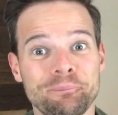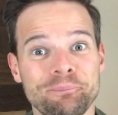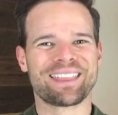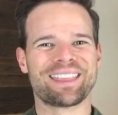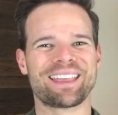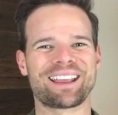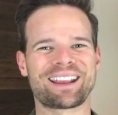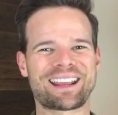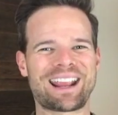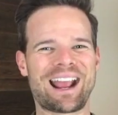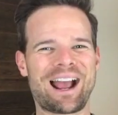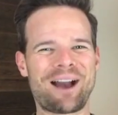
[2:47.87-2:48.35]

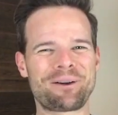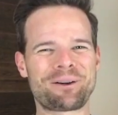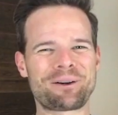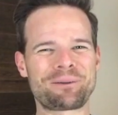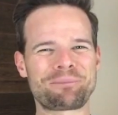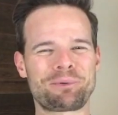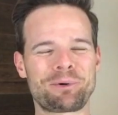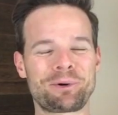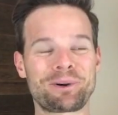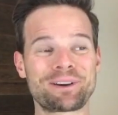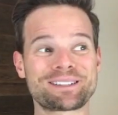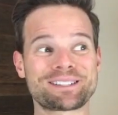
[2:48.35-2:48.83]
The
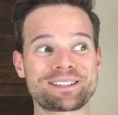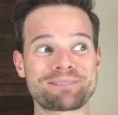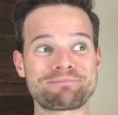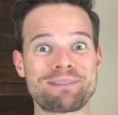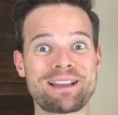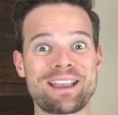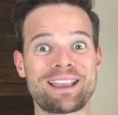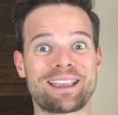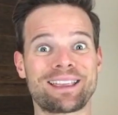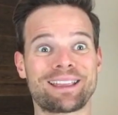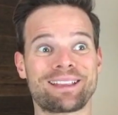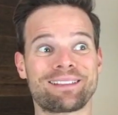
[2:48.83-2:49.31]
counterpoint to
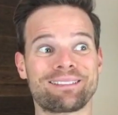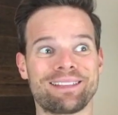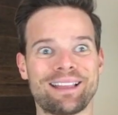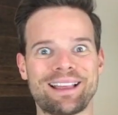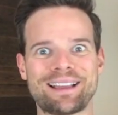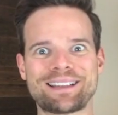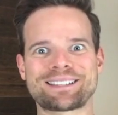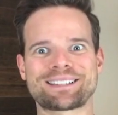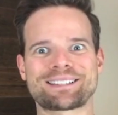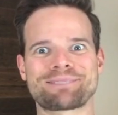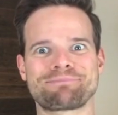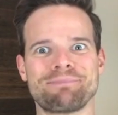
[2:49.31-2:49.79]
making
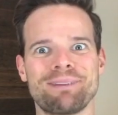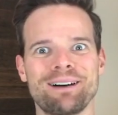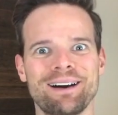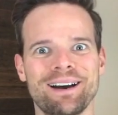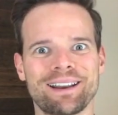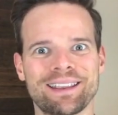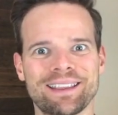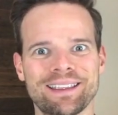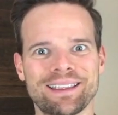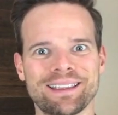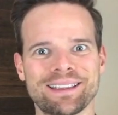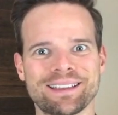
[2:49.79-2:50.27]
less
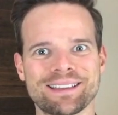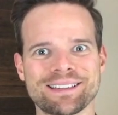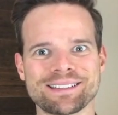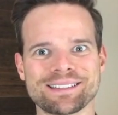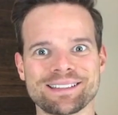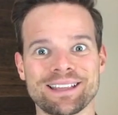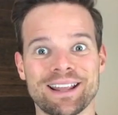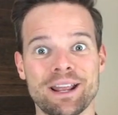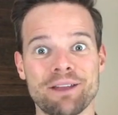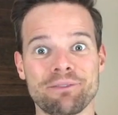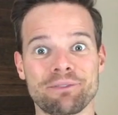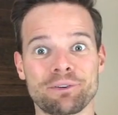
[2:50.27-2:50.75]
money is
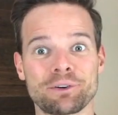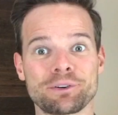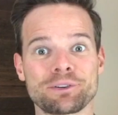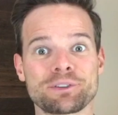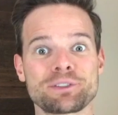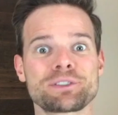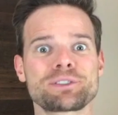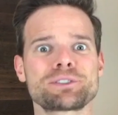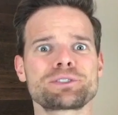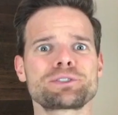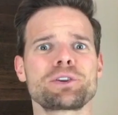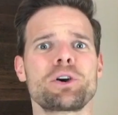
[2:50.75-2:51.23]
that I've earned
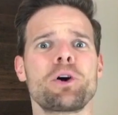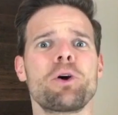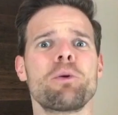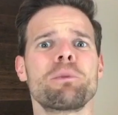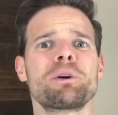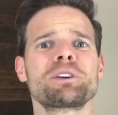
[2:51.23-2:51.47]
so